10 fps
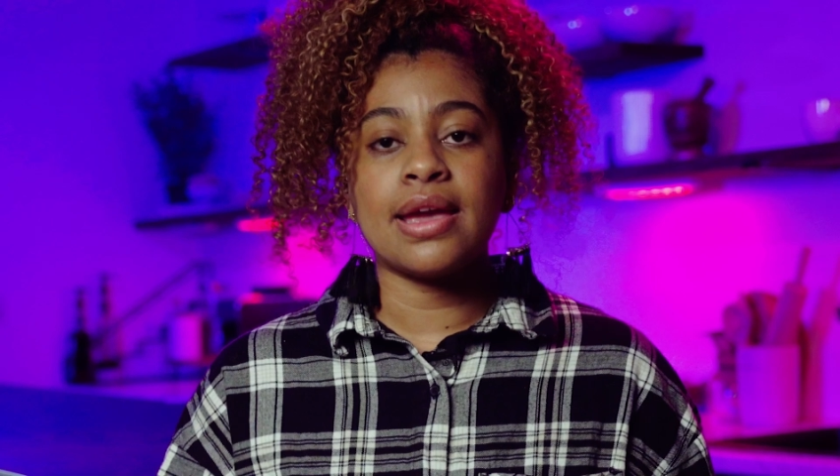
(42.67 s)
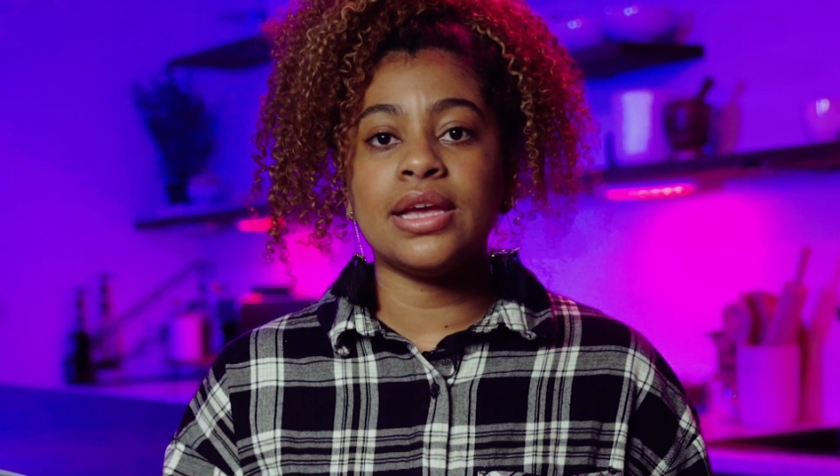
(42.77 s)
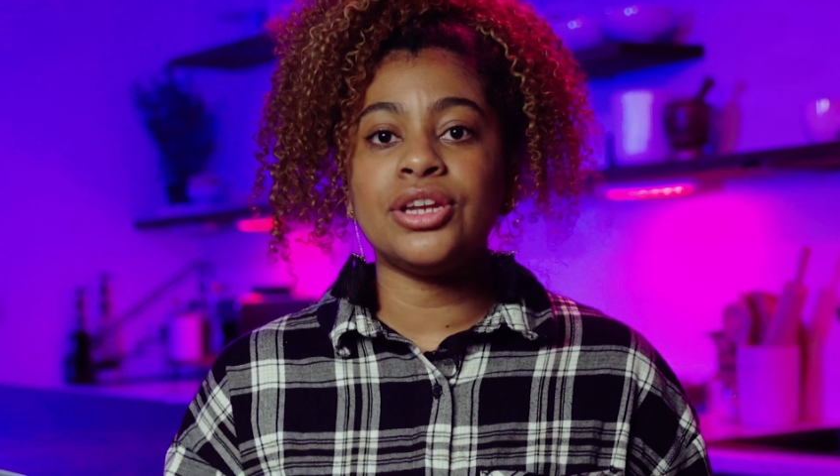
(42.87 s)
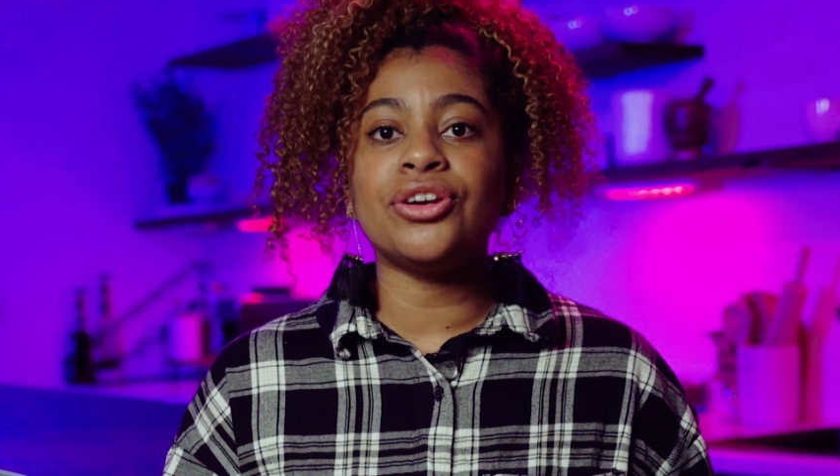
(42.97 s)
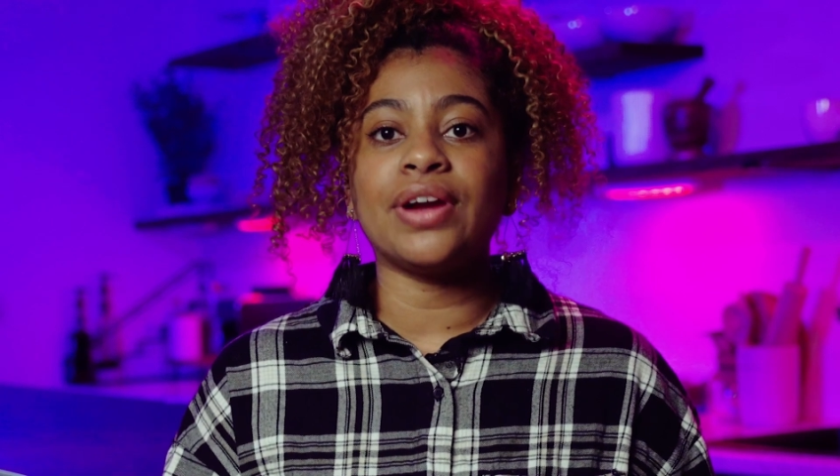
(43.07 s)

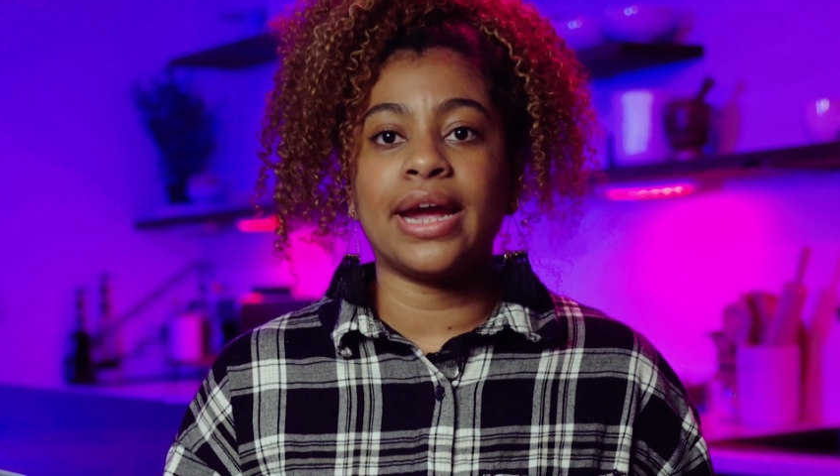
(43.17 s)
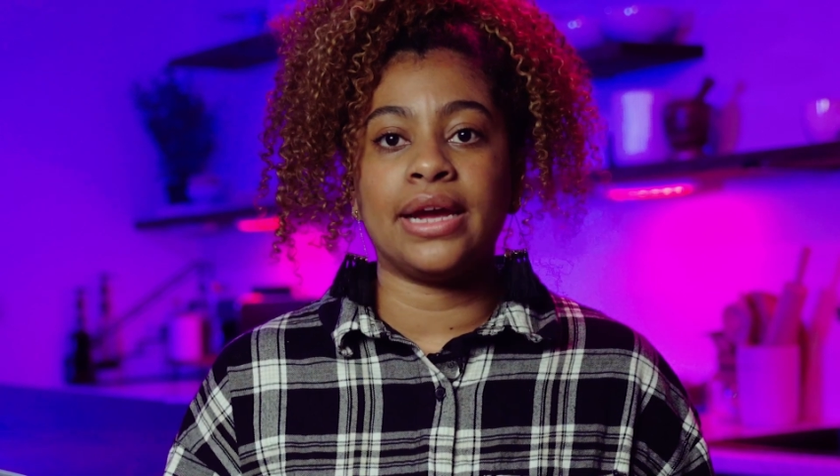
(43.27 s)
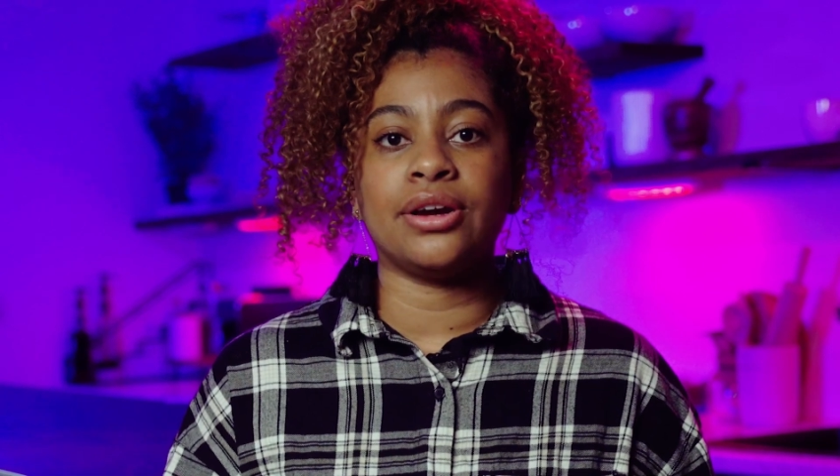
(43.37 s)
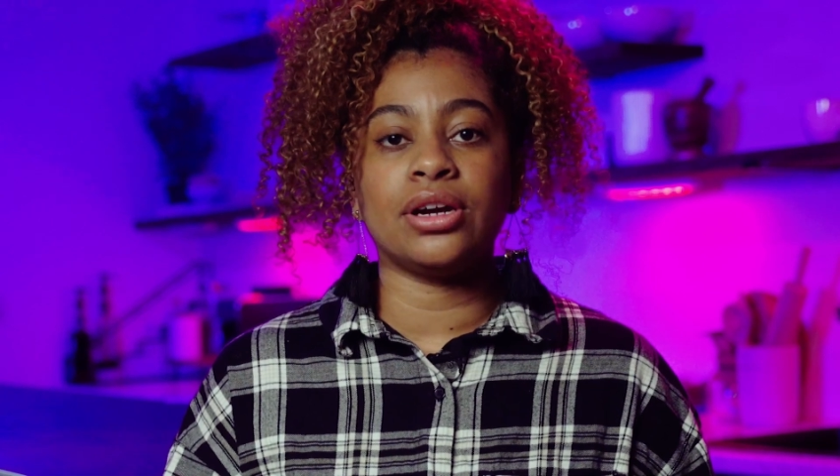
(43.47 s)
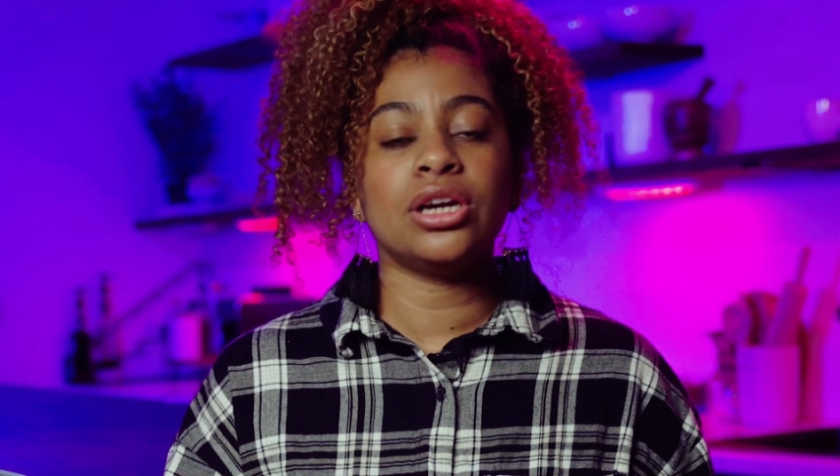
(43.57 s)
In your
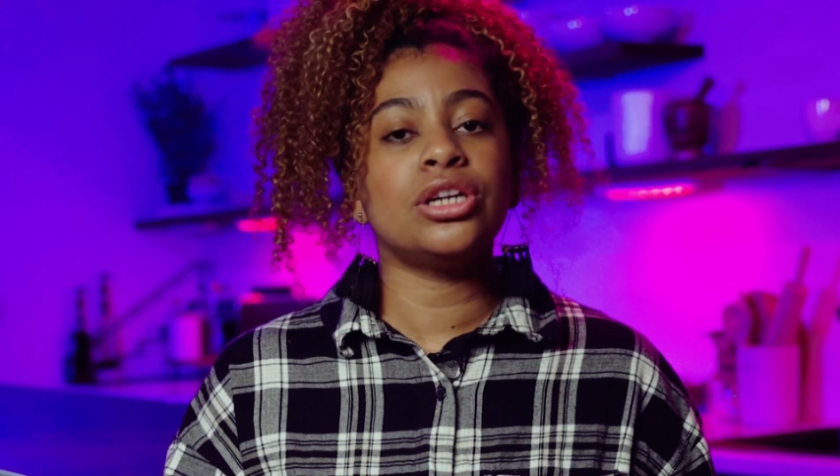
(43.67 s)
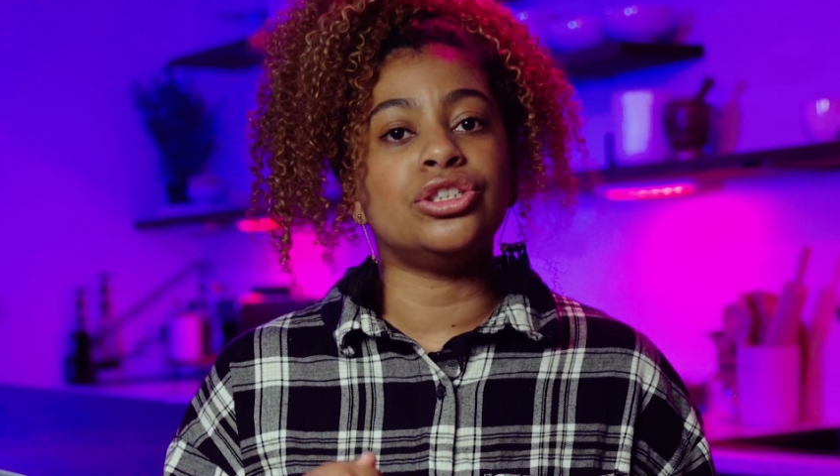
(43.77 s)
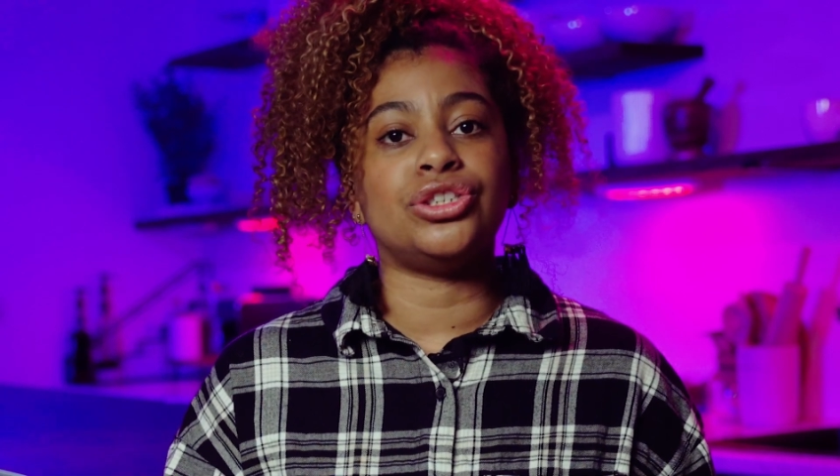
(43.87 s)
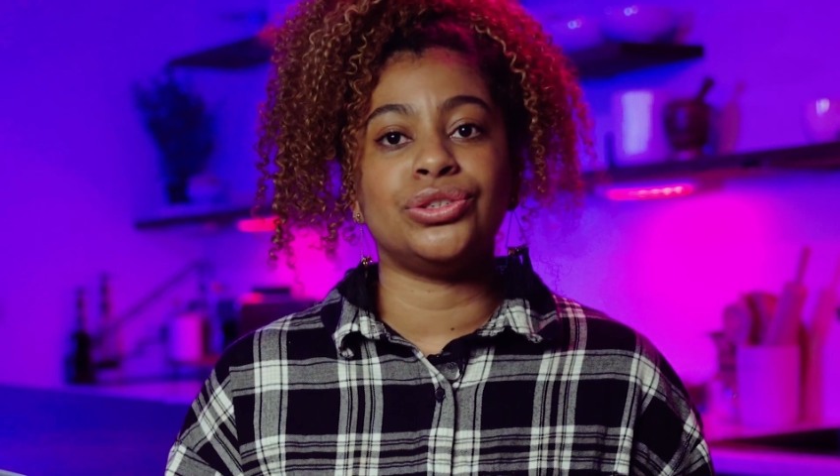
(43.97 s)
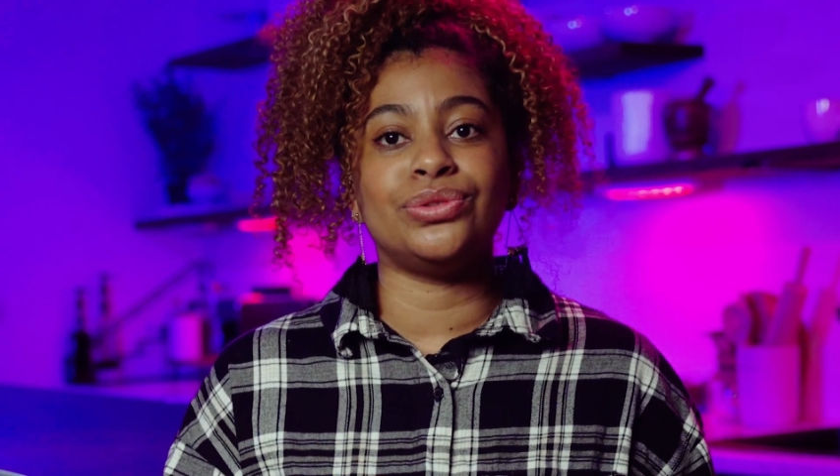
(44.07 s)
anger,
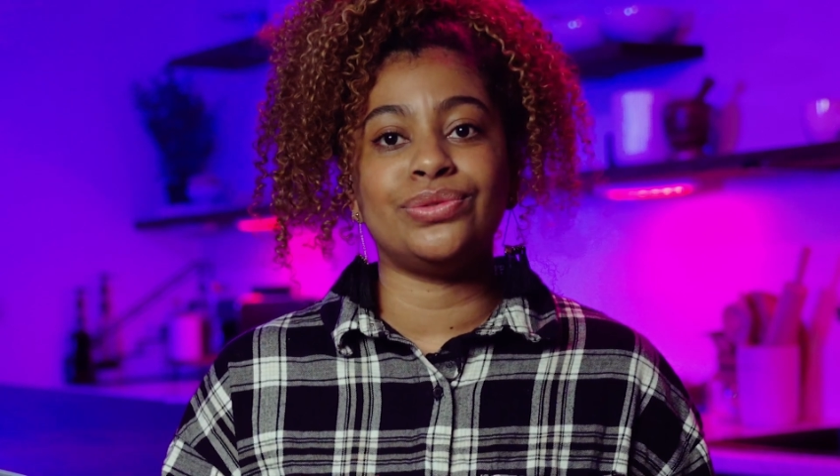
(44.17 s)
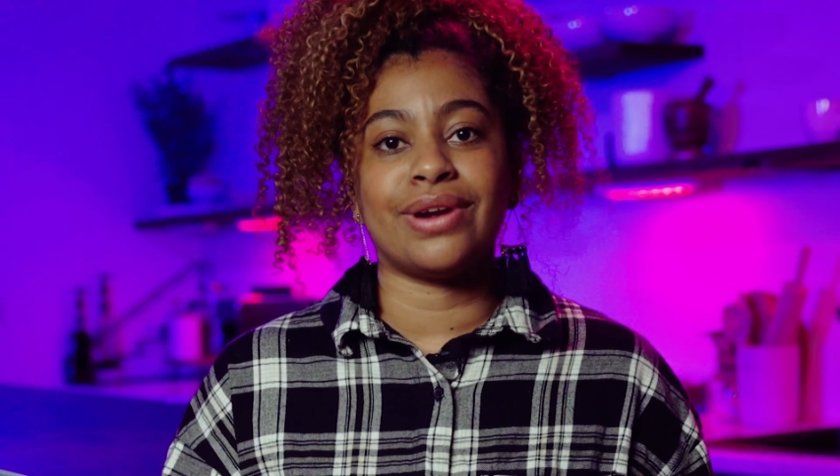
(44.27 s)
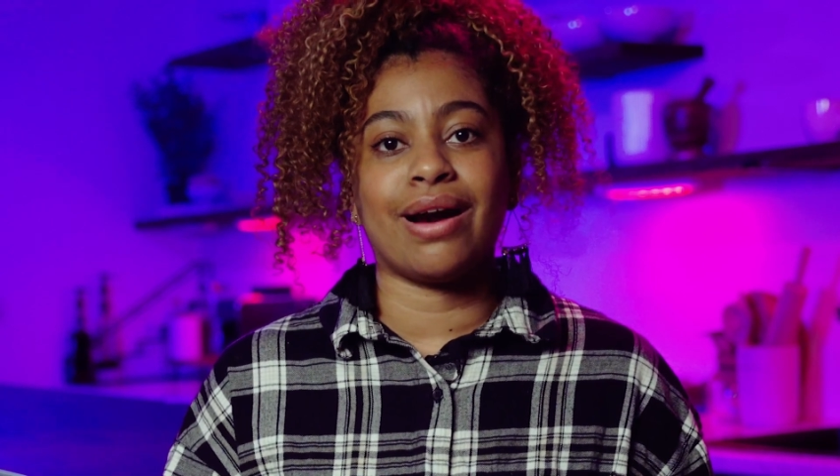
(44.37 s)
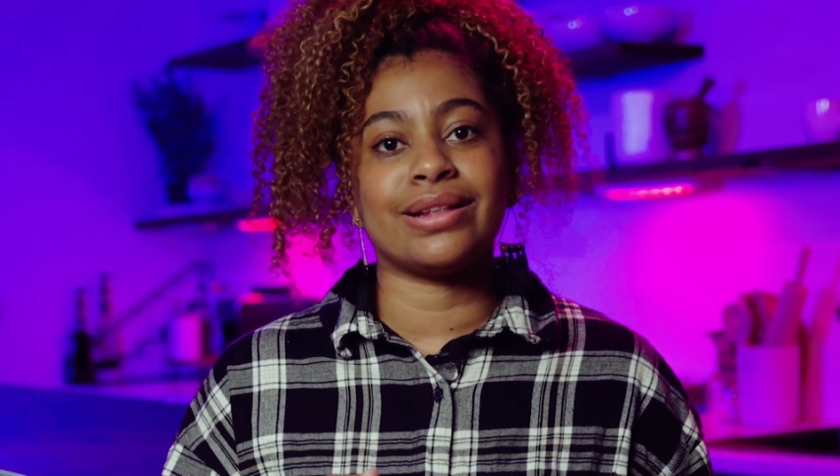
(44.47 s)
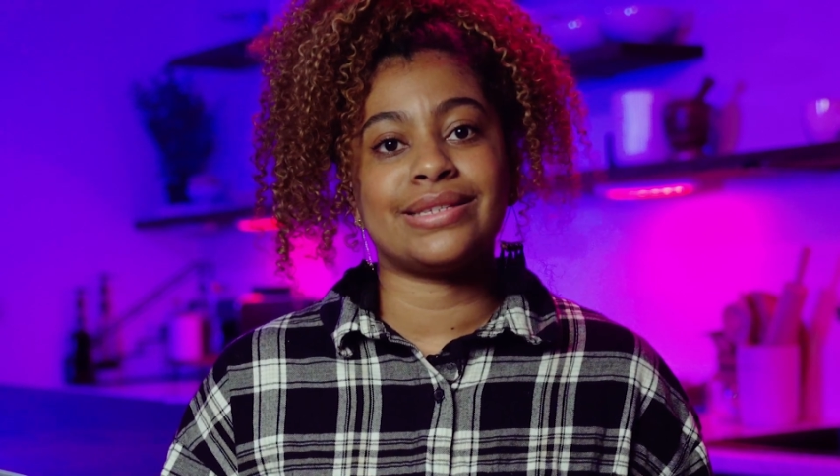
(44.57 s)
do
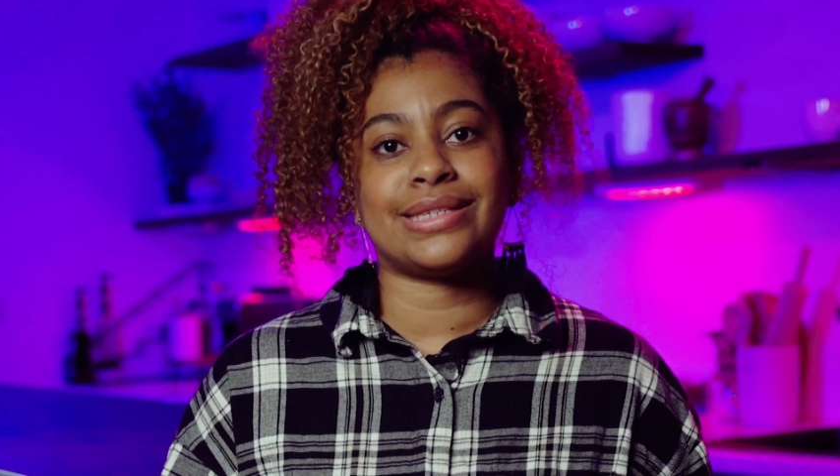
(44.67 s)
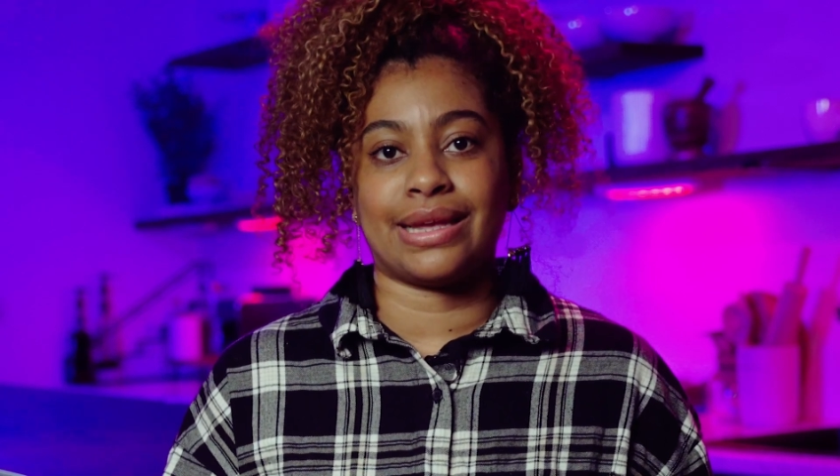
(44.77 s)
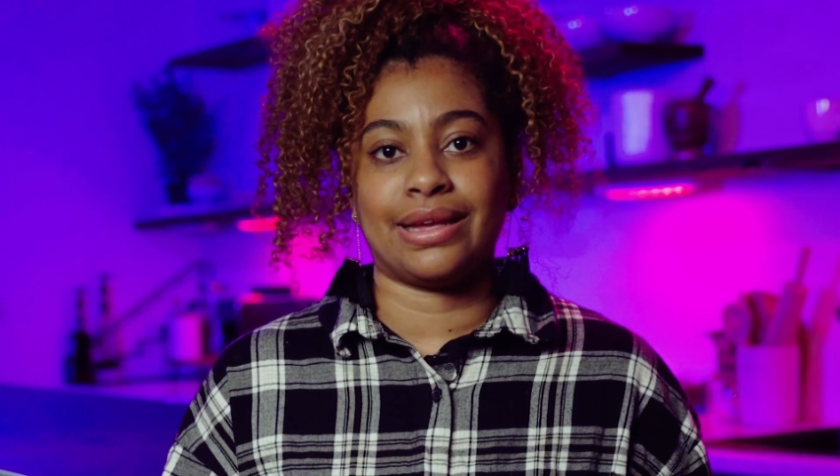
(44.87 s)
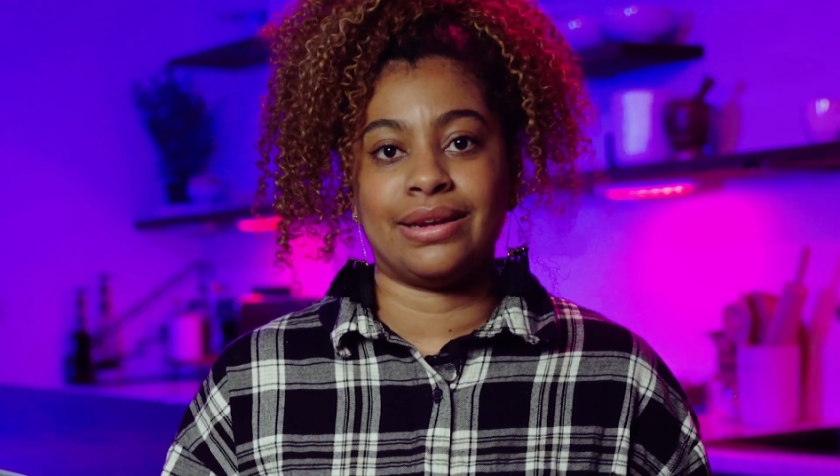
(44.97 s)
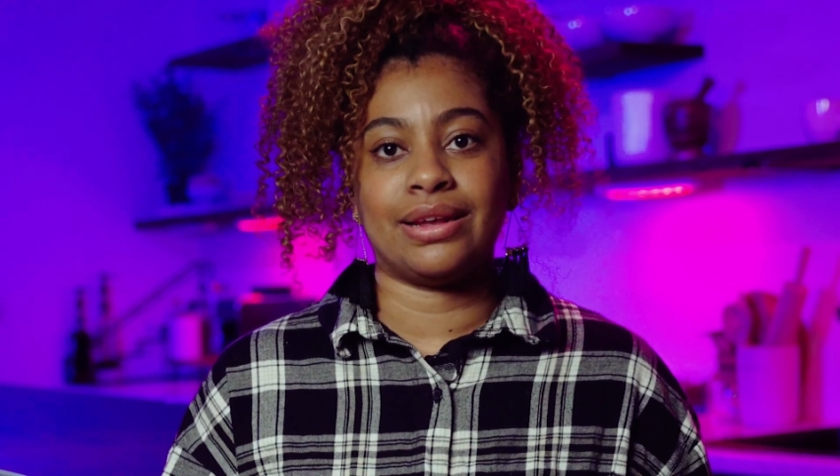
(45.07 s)
not sin.